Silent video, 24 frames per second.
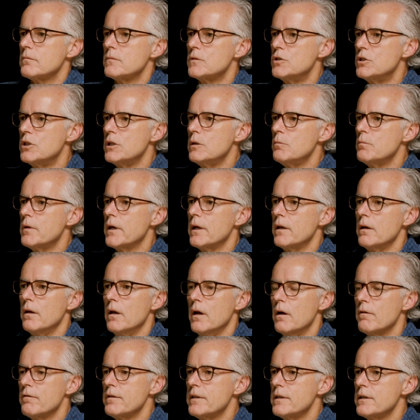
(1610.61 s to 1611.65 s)
Gee, man,
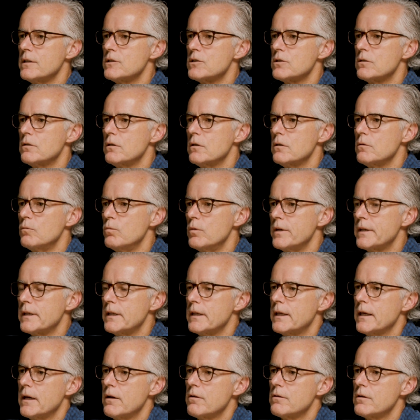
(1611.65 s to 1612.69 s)
everything's good. We
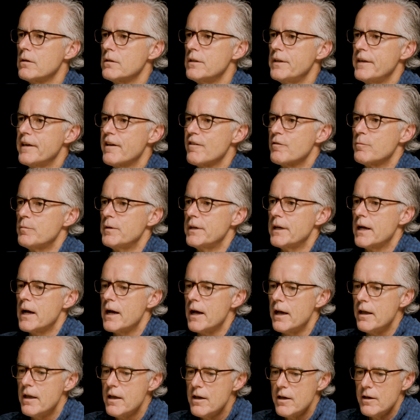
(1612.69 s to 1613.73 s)
can count on the
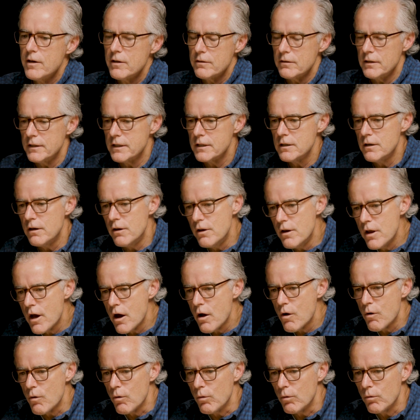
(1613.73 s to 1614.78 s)
FBI. They didn't
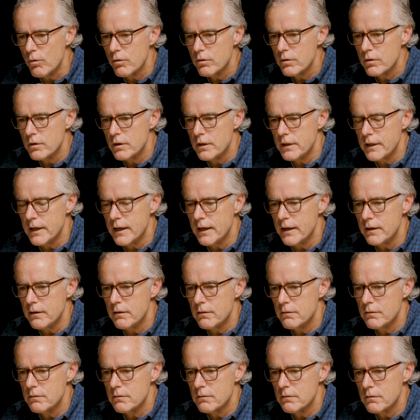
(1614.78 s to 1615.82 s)
know that
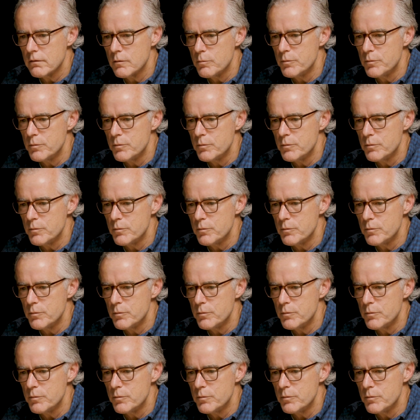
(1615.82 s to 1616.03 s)
the